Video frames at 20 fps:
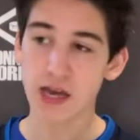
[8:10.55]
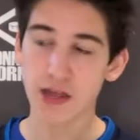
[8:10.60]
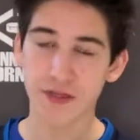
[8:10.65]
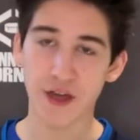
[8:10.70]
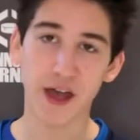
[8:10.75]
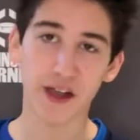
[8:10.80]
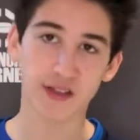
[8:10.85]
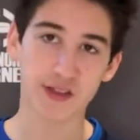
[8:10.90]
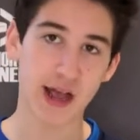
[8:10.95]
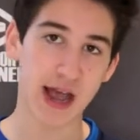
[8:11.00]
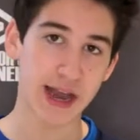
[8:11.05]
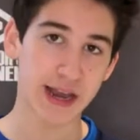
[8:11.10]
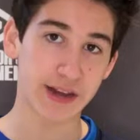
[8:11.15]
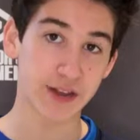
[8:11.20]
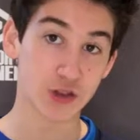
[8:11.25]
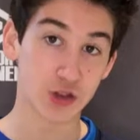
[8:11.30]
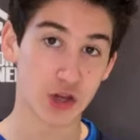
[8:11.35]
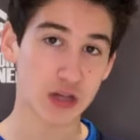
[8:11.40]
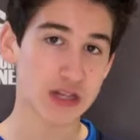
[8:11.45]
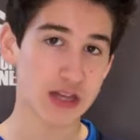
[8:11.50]
That
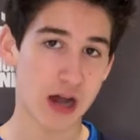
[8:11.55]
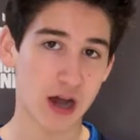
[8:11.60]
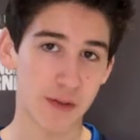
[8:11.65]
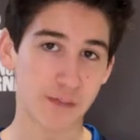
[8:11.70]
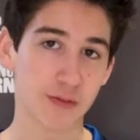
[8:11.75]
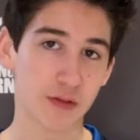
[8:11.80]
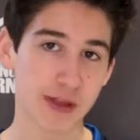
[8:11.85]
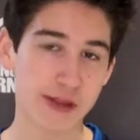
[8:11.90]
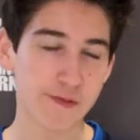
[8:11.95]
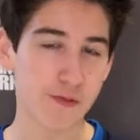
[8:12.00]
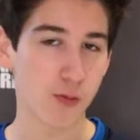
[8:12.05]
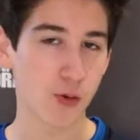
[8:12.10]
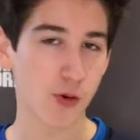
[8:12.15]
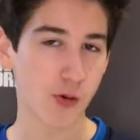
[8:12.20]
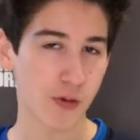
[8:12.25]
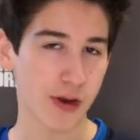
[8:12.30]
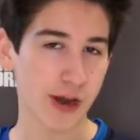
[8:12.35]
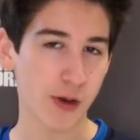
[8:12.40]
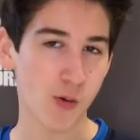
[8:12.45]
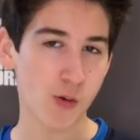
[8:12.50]
line looked
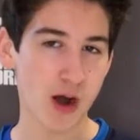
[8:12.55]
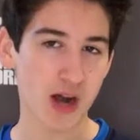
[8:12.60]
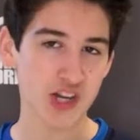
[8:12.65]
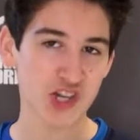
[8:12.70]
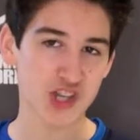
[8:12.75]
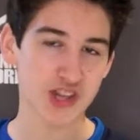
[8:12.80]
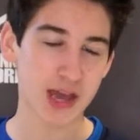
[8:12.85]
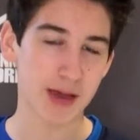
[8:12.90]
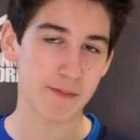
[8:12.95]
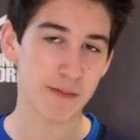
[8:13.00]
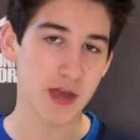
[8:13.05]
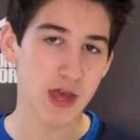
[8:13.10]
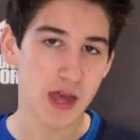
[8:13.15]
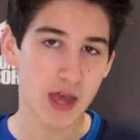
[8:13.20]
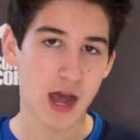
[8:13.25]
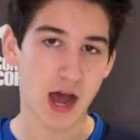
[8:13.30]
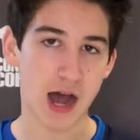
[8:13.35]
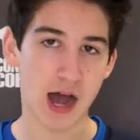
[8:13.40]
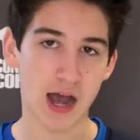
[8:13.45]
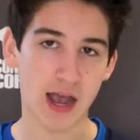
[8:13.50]
unbelievable when I watched them,
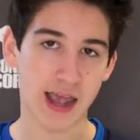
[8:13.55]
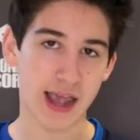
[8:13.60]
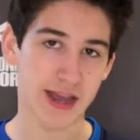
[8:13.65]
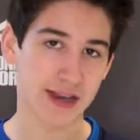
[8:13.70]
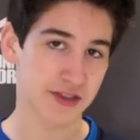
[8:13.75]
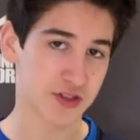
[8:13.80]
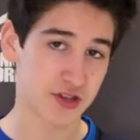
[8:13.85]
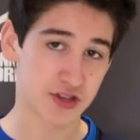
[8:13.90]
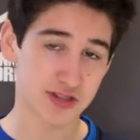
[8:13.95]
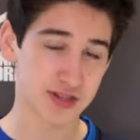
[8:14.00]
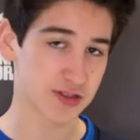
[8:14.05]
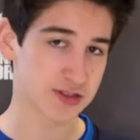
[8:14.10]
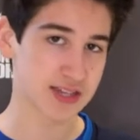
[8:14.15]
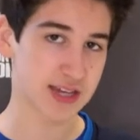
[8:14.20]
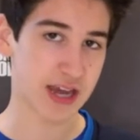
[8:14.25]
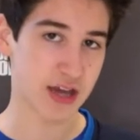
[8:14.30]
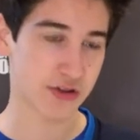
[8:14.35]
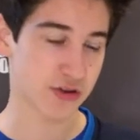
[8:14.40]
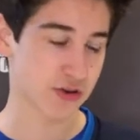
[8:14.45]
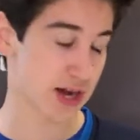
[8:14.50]
and they're still
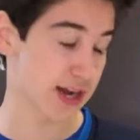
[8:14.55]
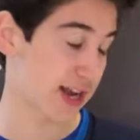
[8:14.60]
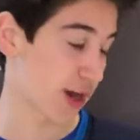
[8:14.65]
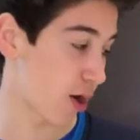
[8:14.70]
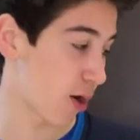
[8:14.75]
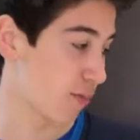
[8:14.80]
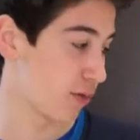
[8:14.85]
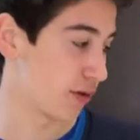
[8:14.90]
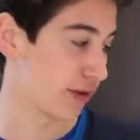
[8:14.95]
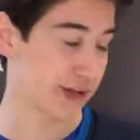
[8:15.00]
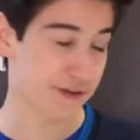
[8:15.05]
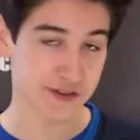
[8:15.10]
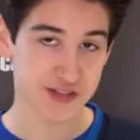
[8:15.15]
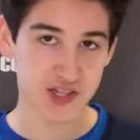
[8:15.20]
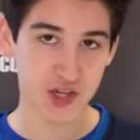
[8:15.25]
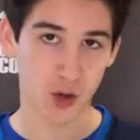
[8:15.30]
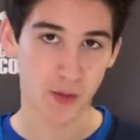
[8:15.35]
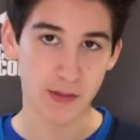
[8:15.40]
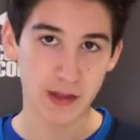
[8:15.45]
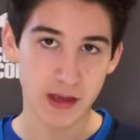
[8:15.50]
together right now, I believe.
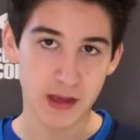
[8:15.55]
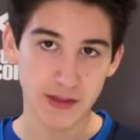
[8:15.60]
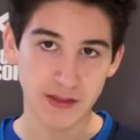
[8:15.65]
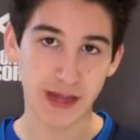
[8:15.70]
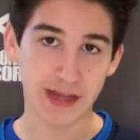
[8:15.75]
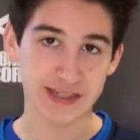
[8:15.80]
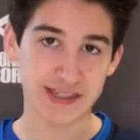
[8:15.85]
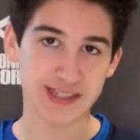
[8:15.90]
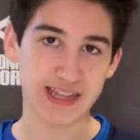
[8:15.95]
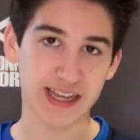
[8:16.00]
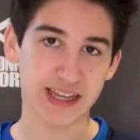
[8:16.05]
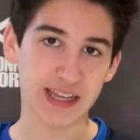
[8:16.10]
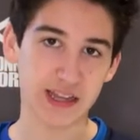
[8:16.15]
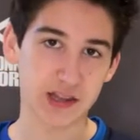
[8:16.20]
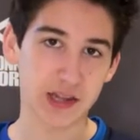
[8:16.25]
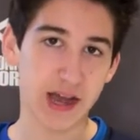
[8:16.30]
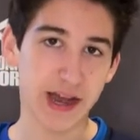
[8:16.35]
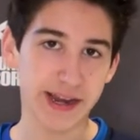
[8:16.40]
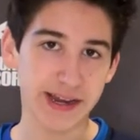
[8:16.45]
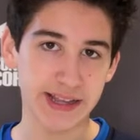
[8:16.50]
So that second
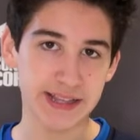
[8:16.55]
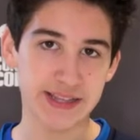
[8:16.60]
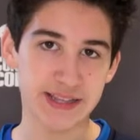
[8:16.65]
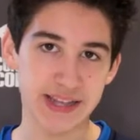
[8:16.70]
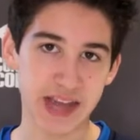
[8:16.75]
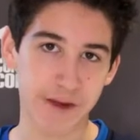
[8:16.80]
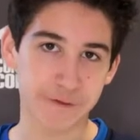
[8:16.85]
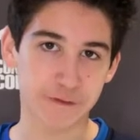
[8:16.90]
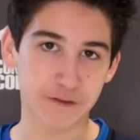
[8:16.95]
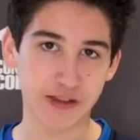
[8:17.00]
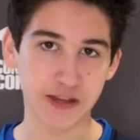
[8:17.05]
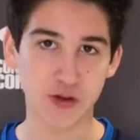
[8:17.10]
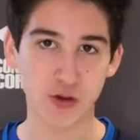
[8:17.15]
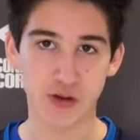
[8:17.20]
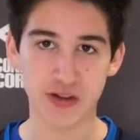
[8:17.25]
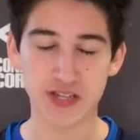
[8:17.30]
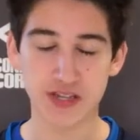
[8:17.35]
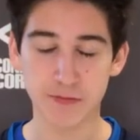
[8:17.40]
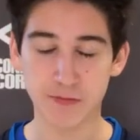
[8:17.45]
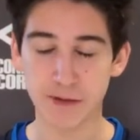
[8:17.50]
line is definitely
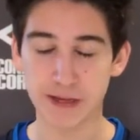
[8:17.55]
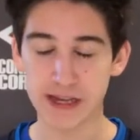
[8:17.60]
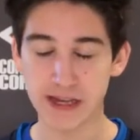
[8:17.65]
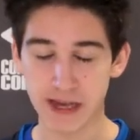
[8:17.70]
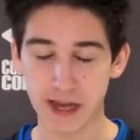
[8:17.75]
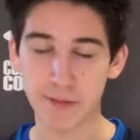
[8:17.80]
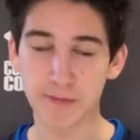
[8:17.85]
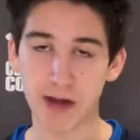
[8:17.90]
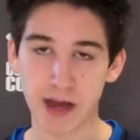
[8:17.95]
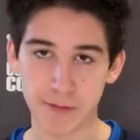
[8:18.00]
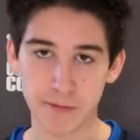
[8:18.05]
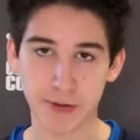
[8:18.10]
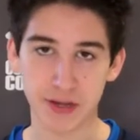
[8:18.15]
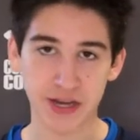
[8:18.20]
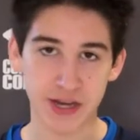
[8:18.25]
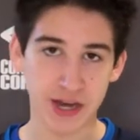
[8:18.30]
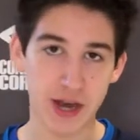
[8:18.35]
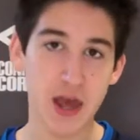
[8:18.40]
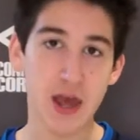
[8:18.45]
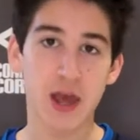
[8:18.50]
going to be, in my
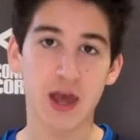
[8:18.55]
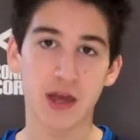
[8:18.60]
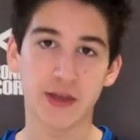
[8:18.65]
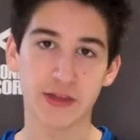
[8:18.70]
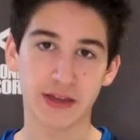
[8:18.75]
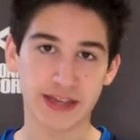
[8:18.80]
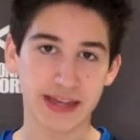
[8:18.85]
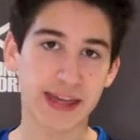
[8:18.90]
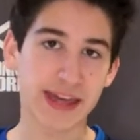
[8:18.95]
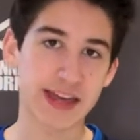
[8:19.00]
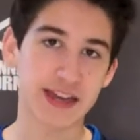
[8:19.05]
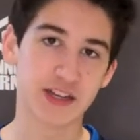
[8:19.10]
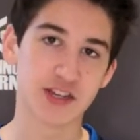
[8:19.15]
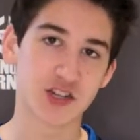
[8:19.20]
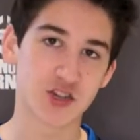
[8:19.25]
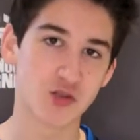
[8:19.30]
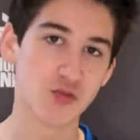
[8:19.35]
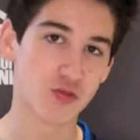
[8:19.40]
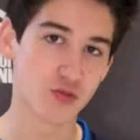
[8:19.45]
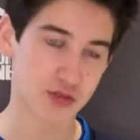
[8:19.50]
opinion, the key
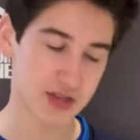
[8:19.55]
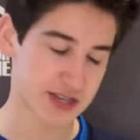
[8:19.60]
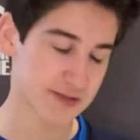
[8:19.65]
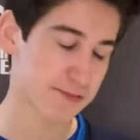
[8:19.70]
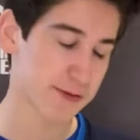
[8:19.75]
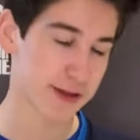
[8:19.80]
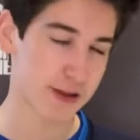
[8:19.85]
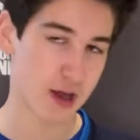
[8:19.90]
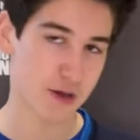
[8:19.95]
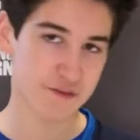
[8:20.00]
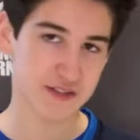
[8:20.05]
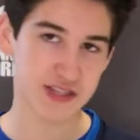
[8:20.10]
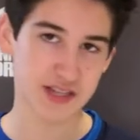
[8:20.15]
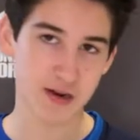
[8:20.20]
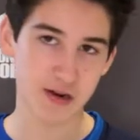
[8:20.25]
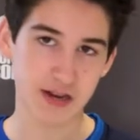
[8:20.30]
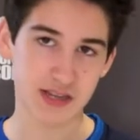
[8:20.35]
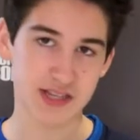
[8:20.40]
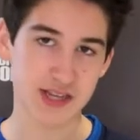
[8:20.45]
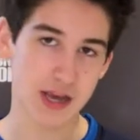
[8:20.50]
to this playoff
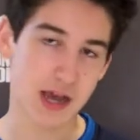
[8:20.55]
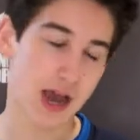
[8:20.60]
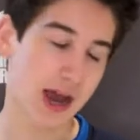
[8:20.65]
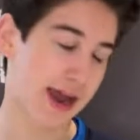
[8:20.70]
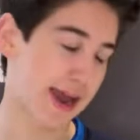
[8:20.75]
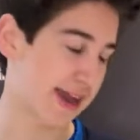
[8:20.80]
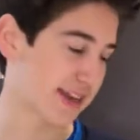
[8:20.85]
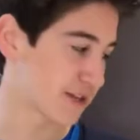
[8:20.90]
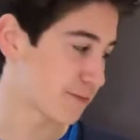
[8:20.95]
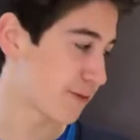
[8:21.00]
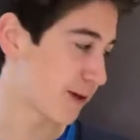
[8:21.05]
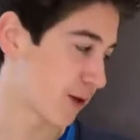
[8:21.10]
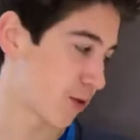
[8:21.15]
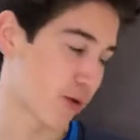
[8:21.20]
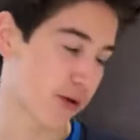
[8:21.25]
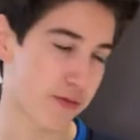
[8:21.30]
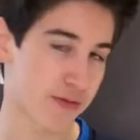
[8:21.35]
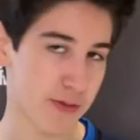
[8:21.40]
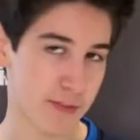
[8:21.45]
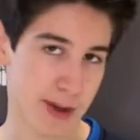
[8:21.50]
series. I had to pick
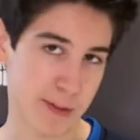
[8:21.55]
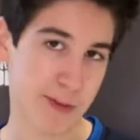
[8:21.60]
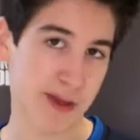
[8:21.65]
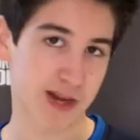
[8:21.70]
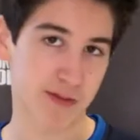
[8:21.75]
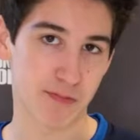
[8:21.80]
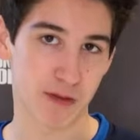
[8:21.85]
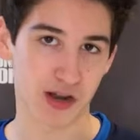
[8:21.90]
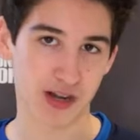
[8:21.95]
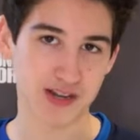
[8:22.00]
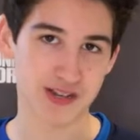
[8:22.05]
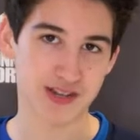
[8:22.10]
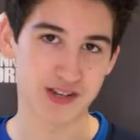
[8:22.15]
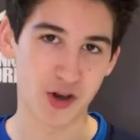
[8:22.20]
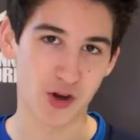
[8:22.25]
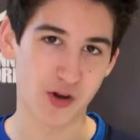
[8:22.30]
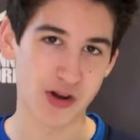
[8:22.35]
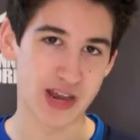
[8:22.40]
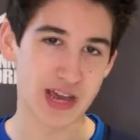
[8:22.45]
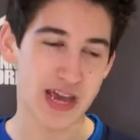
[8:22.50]
one of them. I picked Mark
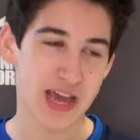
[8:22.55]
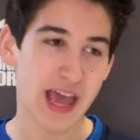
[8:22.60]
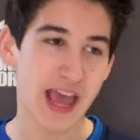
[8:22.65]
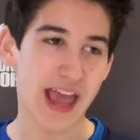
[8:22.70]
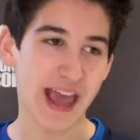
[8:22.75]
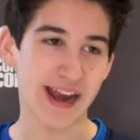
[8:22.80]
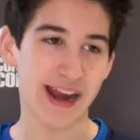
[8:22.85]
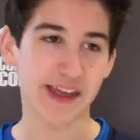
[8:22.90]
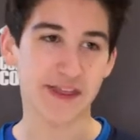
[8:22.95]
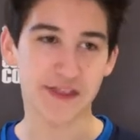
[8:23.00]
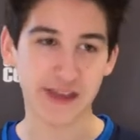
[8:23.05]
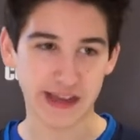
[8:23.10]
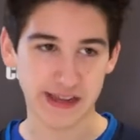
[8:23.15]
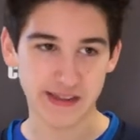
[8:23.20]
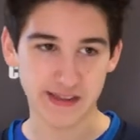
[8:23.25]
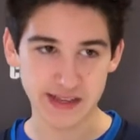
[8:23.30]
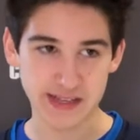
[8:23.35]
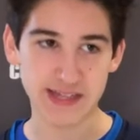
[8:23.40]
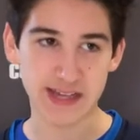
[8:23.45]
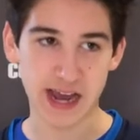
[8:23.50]
Stone, and I think
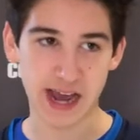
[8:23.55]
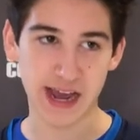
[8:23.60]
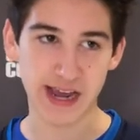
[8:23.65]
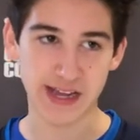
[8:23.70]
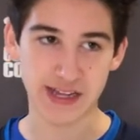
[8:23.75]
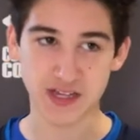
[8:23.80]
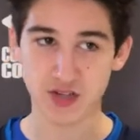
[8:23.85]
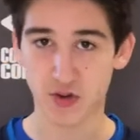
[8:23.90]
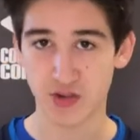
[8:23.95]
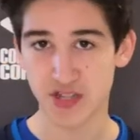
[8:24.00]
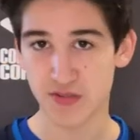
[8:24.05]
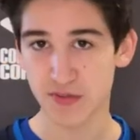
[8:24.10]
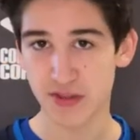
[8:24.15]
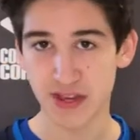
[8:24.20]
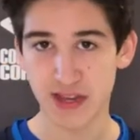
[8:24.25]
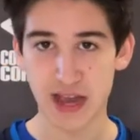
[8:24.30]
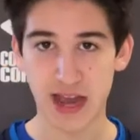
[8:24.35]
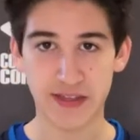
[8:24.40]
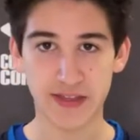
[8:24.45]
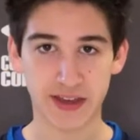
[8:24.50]
this guy is going to be
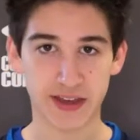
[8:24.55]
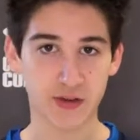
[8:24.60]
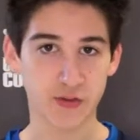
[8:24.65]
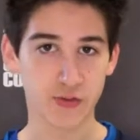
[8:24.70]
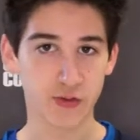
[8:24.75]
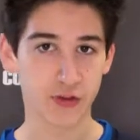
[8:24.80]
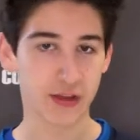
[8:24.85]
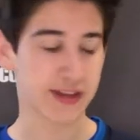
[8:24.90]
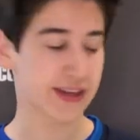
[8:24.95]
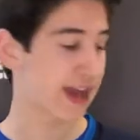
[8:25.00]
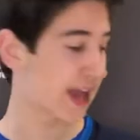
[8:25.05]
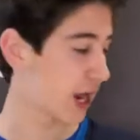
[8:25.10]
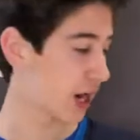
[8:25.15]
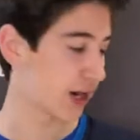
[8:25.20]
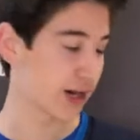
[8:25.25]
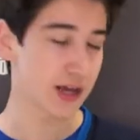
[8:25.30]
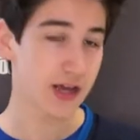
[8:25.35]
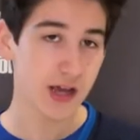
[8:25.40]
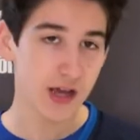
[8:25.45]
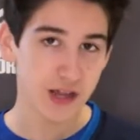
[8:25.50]
the guy that can really
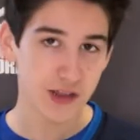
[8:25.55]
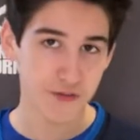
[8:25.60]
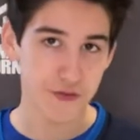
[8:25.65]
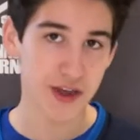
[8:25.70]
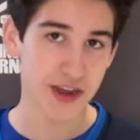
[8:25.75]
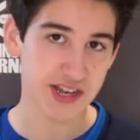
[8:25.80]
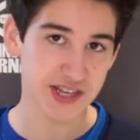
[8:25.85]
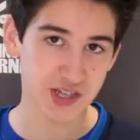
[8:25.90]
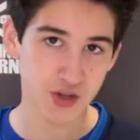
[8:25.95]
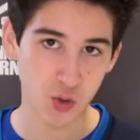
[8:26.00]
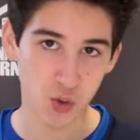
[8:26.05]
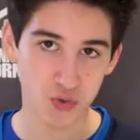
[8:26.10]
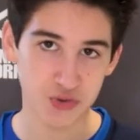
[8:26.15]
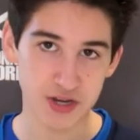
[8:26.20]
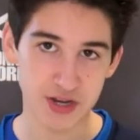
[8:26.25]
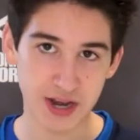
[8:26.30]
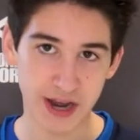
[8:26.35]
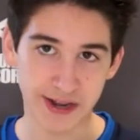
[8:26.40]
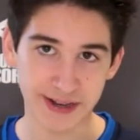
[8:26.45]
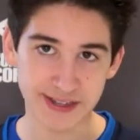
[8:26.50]
carry the Vegas
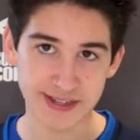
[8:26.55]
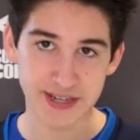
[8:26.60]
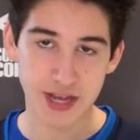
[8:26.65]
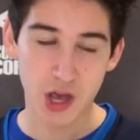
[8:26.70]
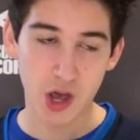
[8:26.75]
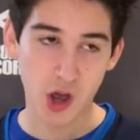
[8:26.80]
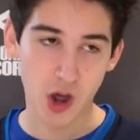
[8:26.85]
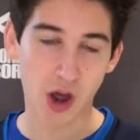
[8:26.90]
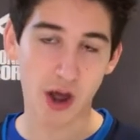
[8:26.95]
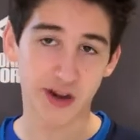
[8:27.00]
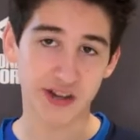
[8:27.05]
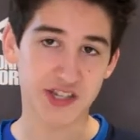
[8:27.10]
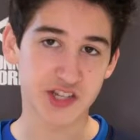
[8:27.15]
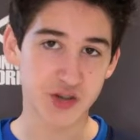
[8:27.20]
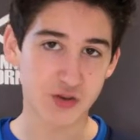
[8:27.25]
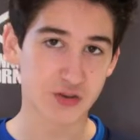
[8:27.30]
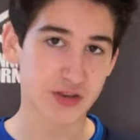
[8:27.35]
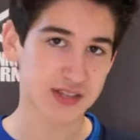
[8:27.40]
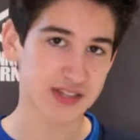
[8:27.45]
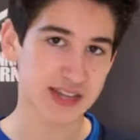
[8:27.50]
Golden Knights on
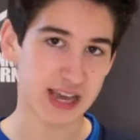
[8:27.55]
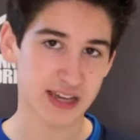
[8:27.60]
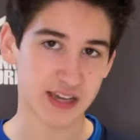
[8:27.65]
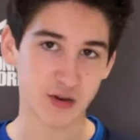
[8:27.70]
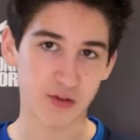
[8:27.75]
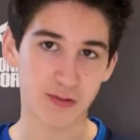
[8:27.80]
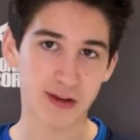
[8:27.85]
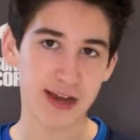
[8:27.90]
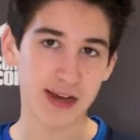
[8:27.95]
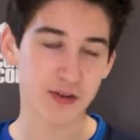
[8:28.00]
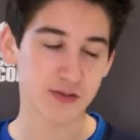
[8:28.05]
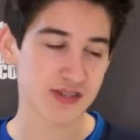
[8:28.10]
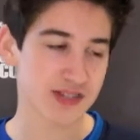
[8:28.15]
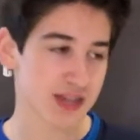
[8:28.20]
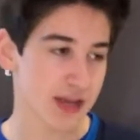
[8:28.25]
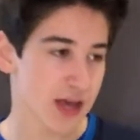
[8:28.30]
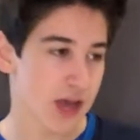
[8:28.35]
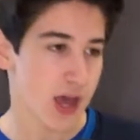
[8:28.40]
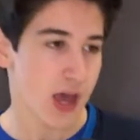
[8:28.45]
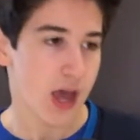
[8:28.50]
to the second rounds.